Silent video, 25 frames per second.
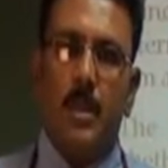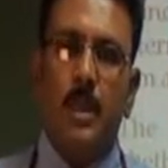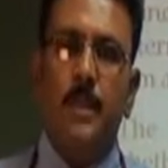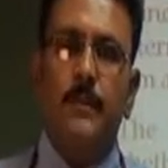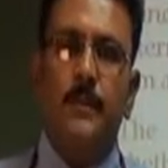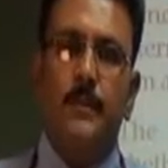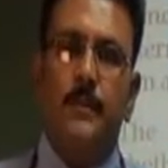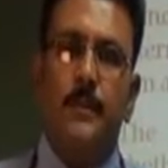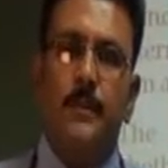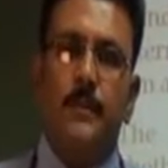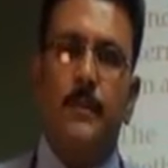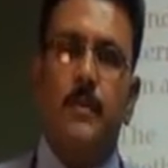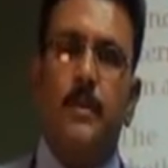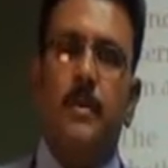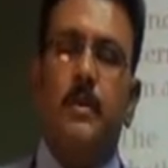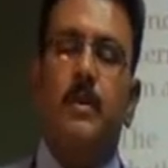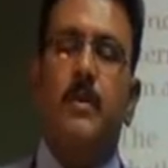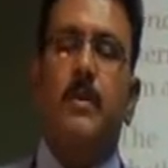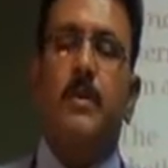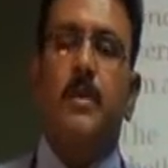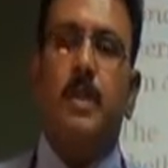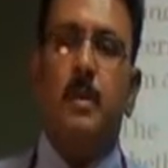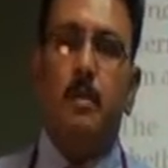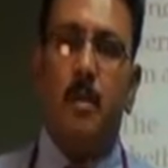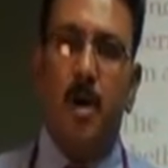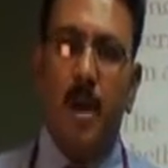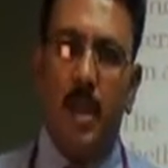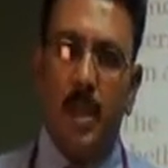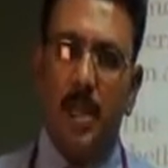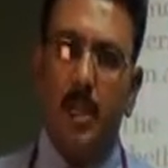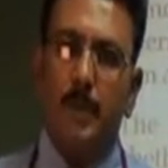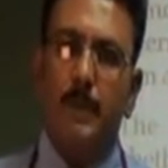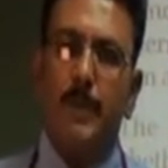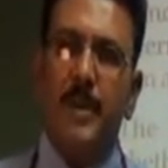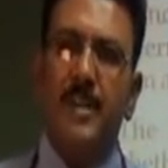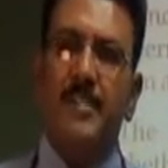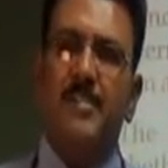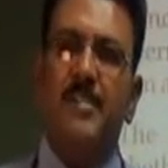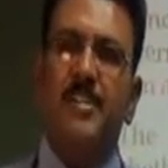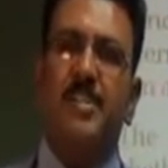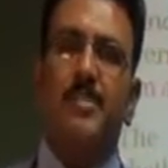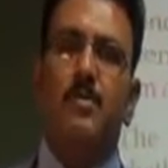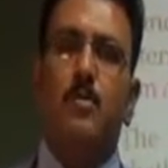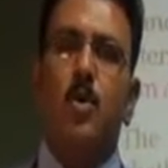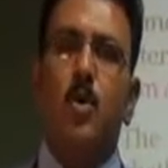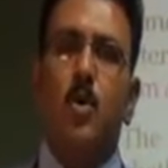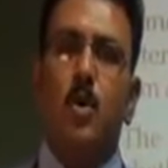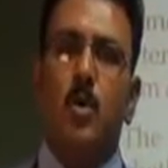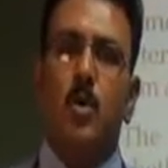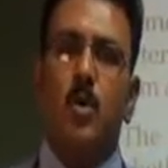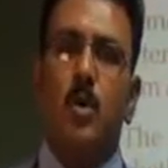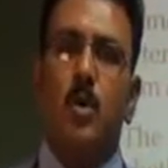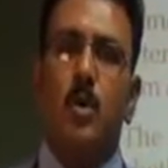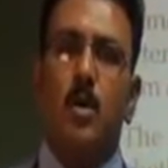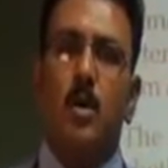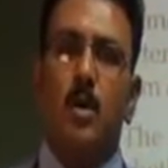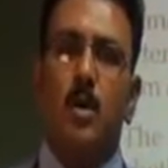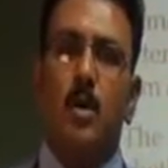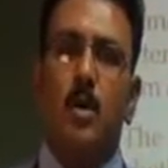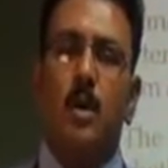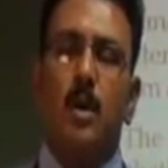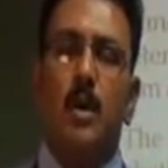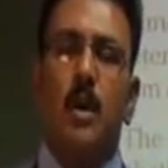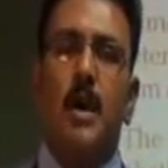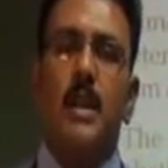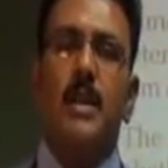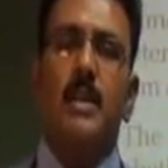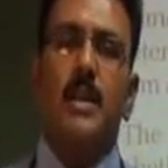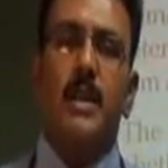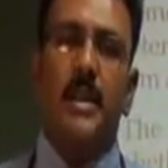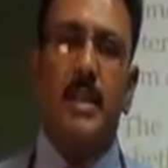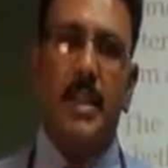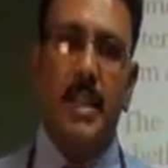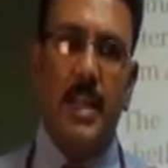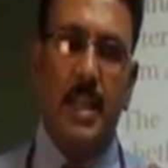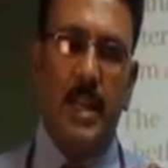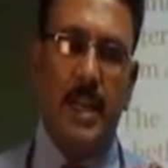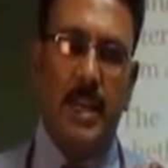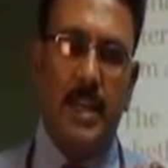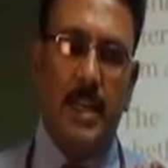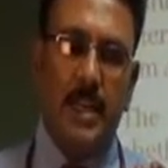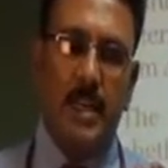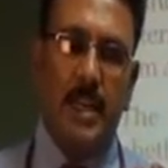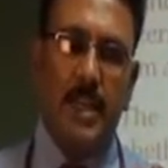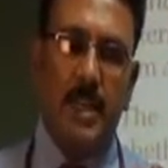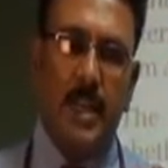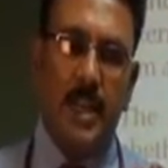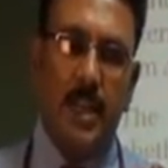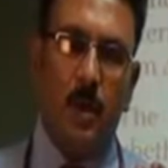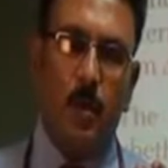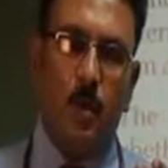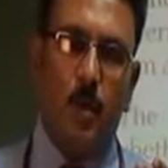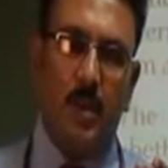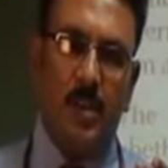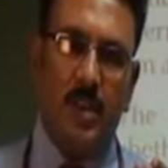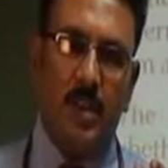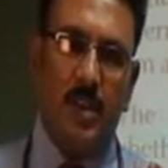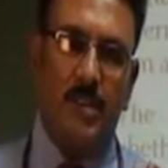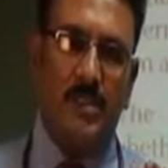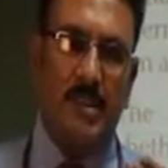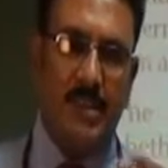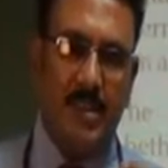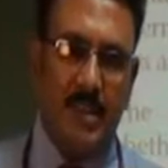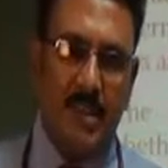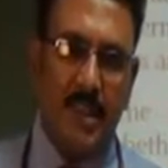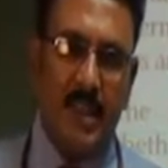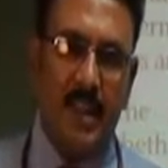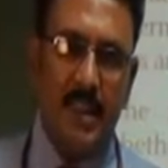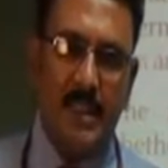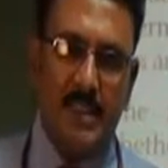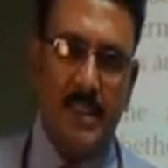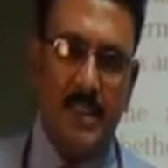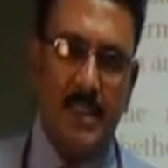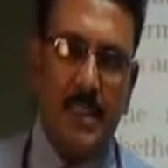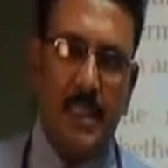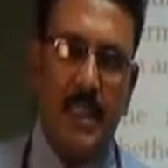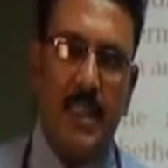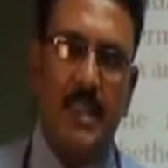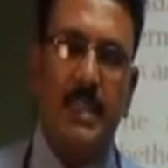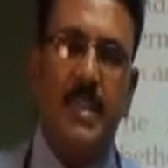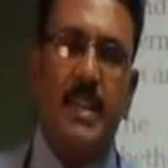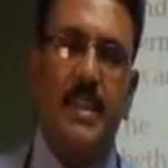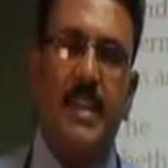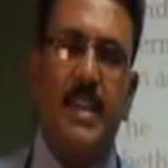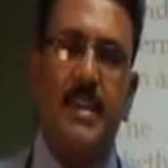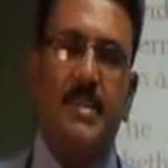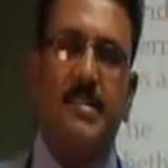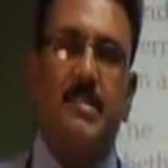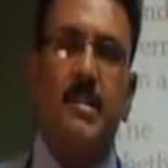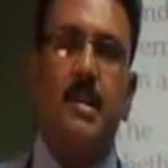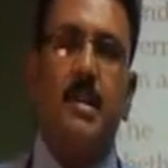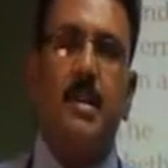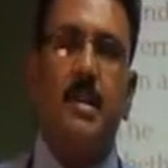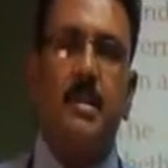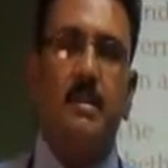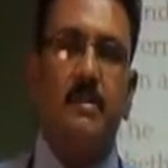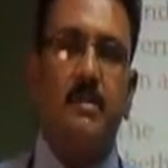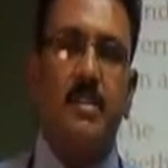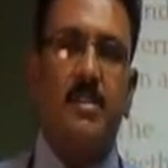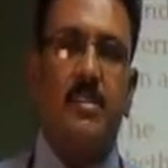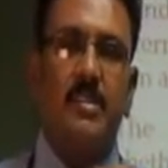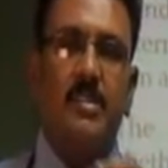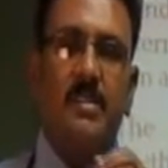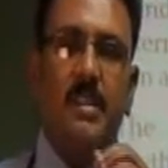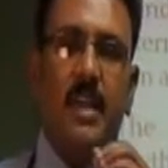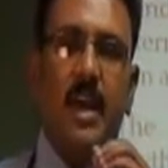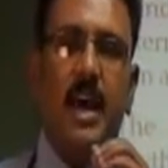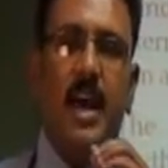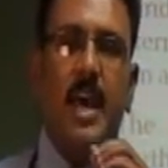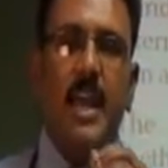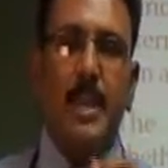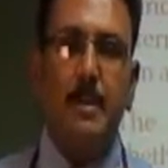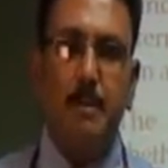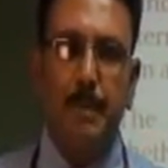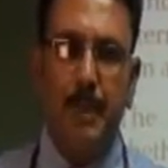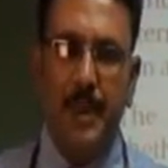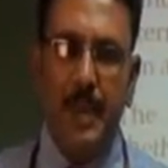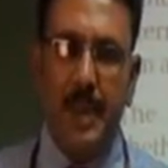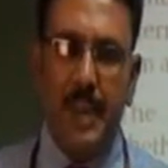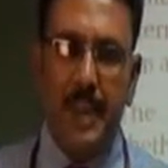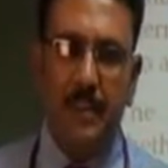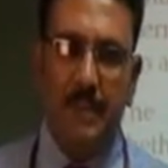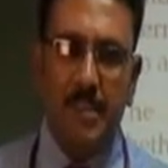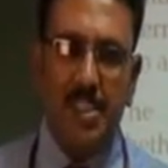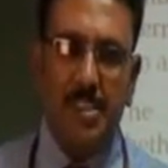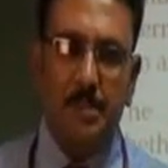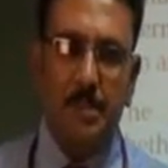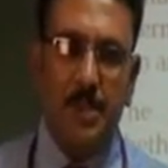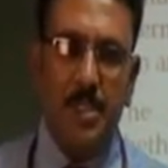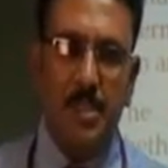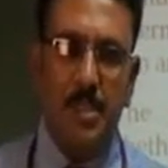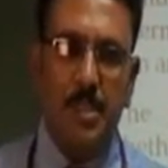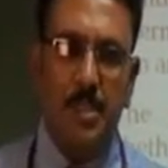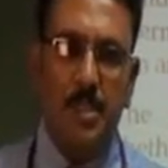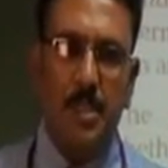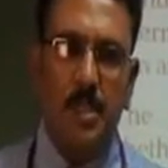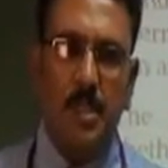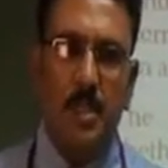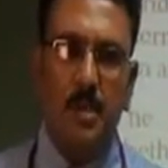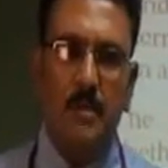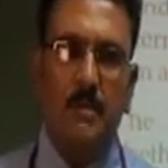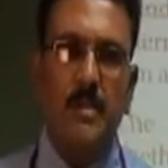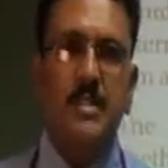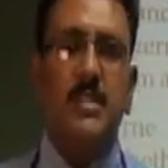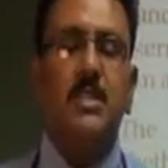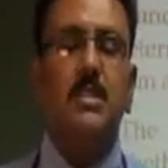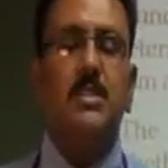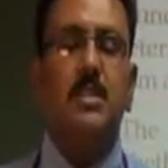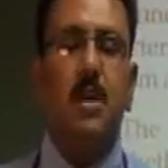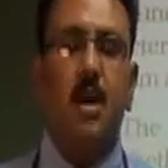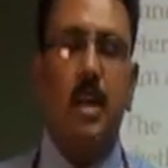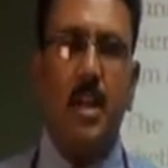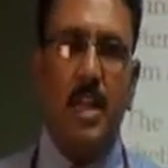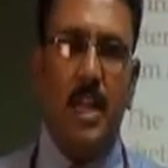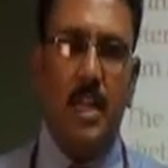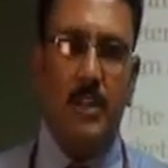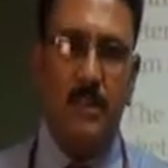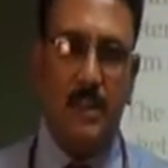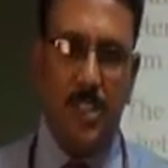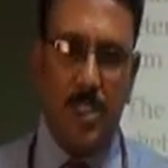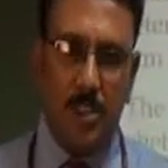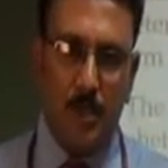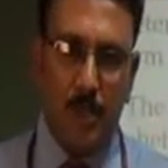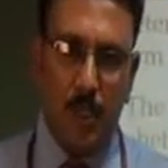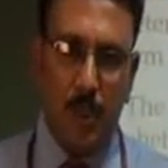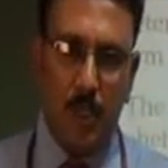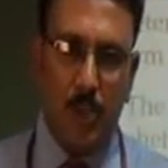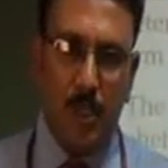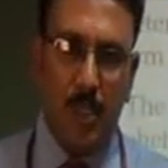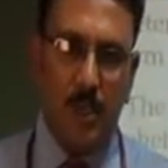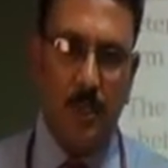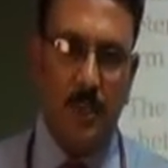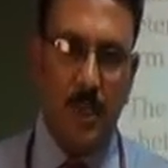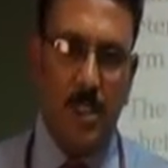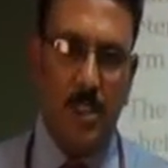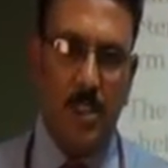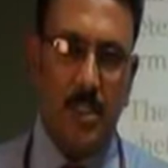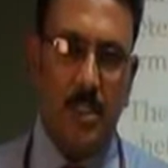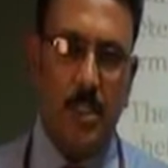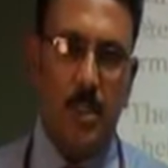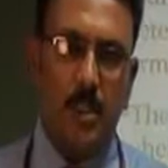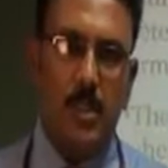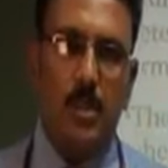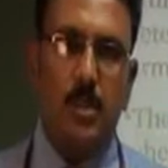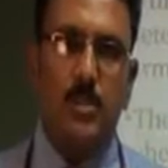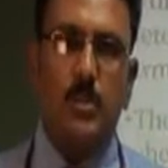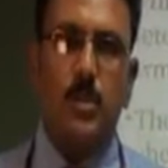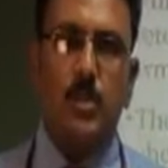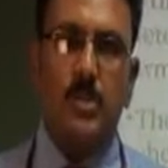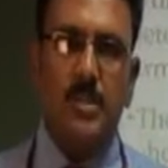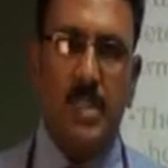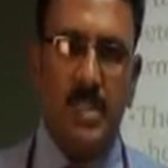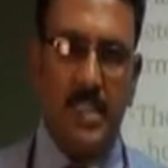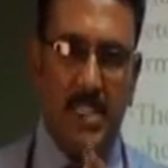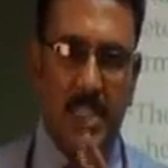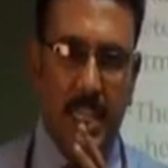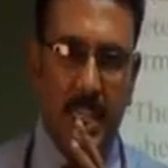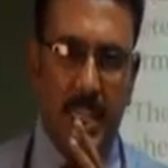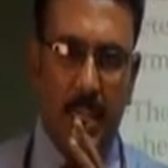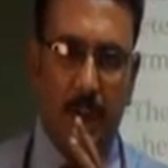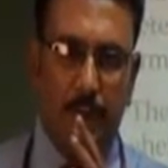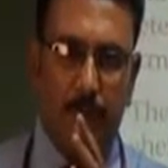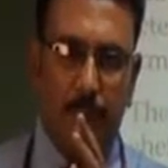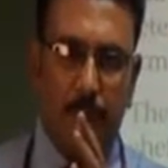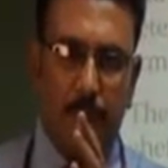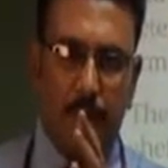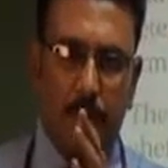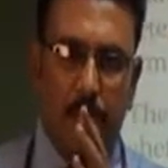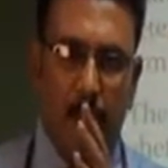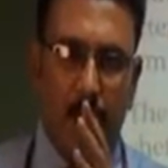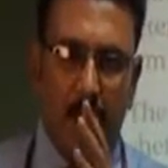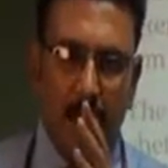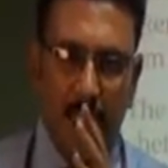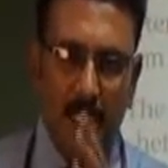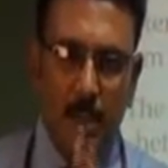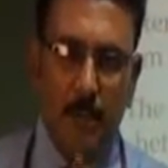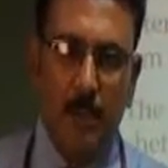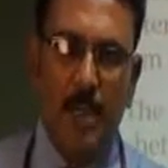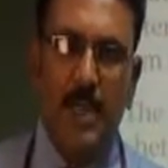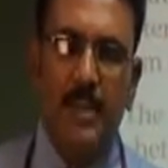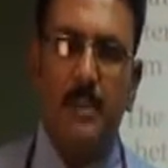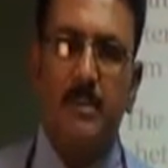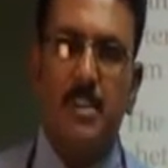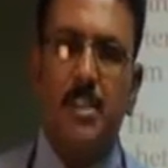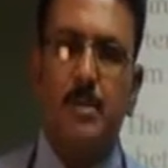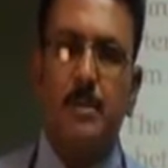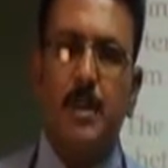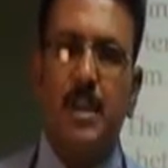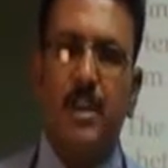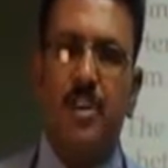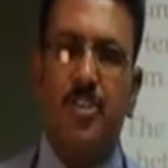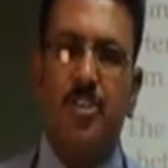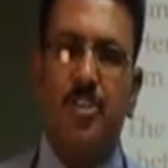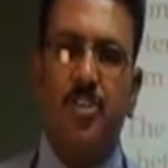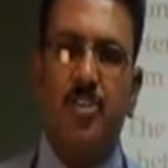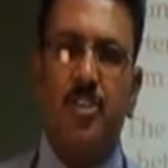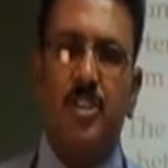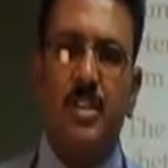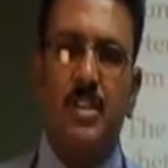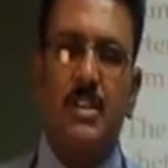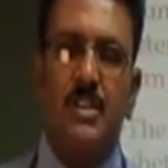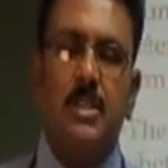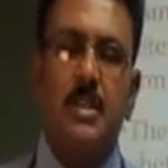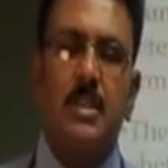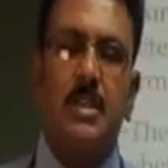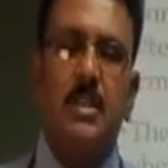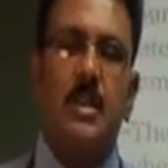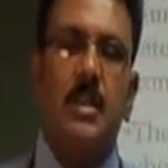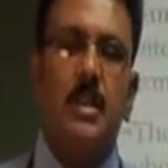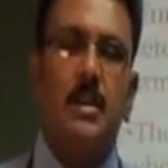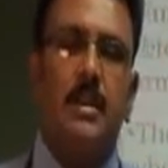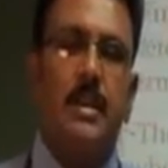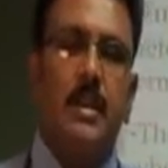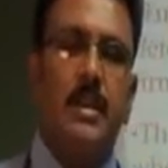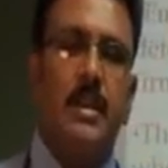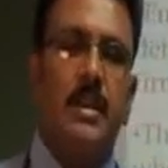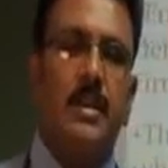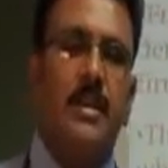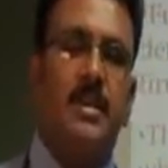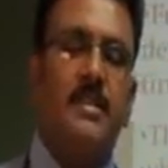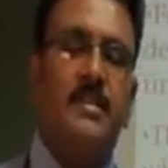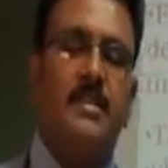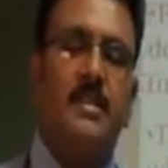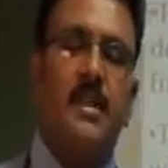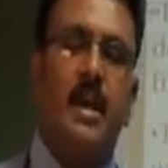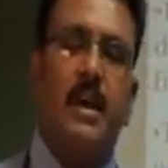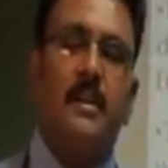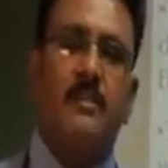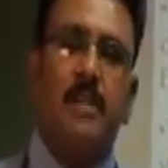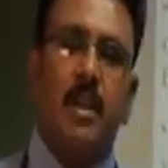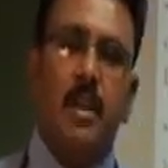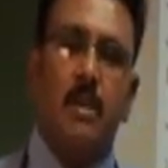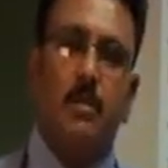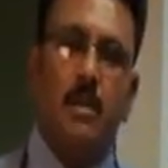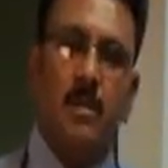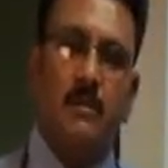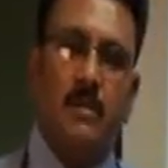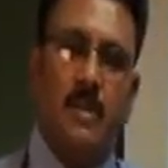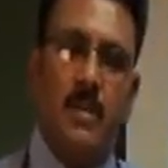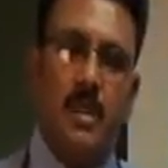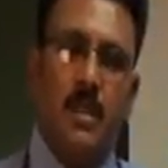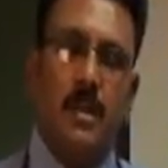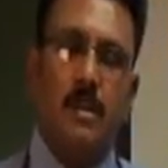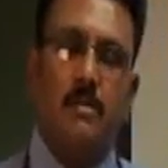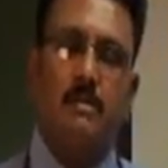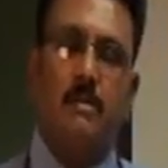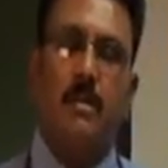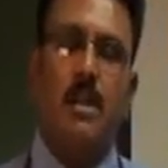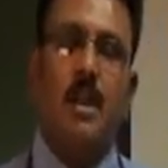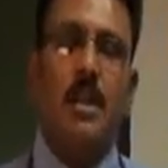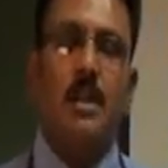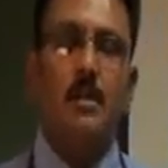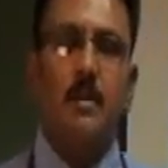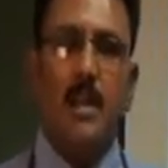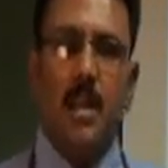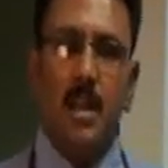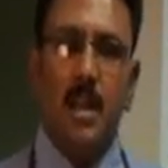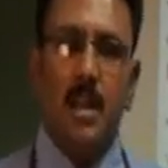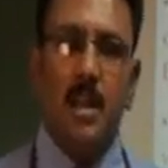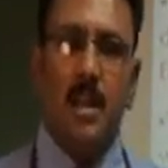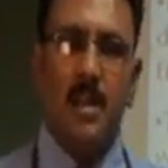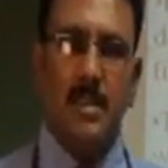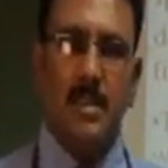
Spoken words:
If the market price is more and the real worthiness is less, in that case, which is a hyped investment, which is not advisable to invest. So such kind of possible investment decisions is available with the fundamental